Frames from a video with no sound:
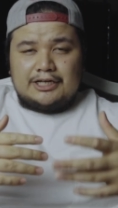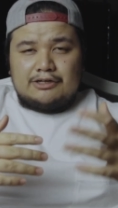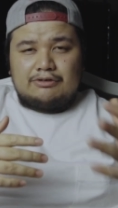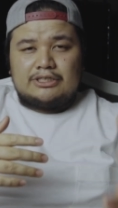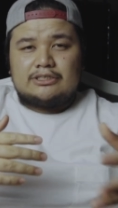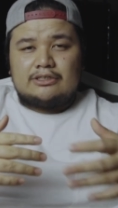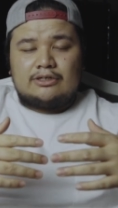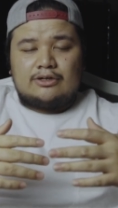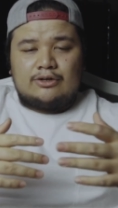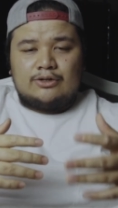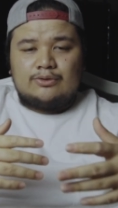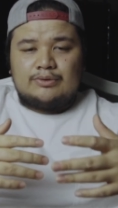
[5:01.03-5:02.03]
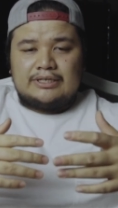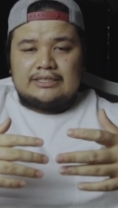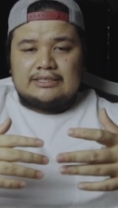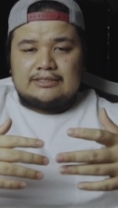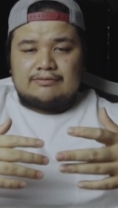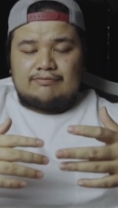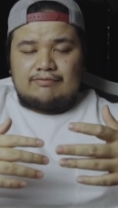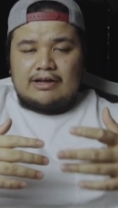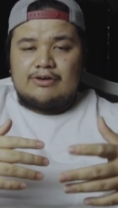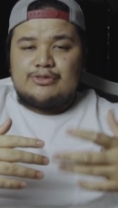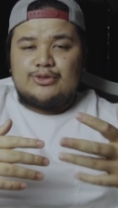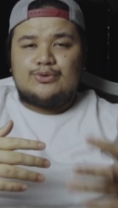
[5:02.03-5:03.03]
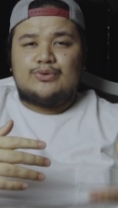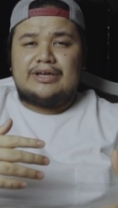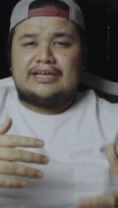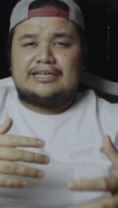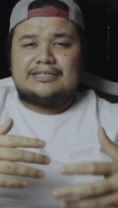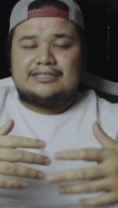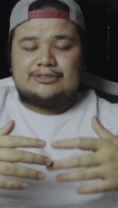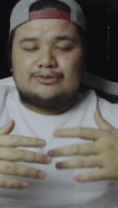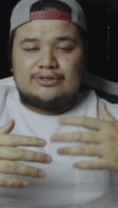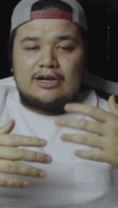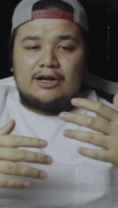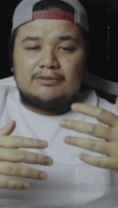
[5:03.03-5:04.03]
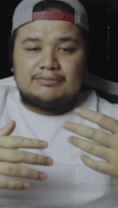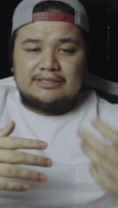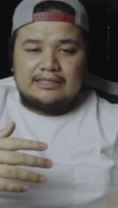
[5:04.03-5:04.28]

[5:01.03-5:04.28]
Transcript: Krista always found a way to calm me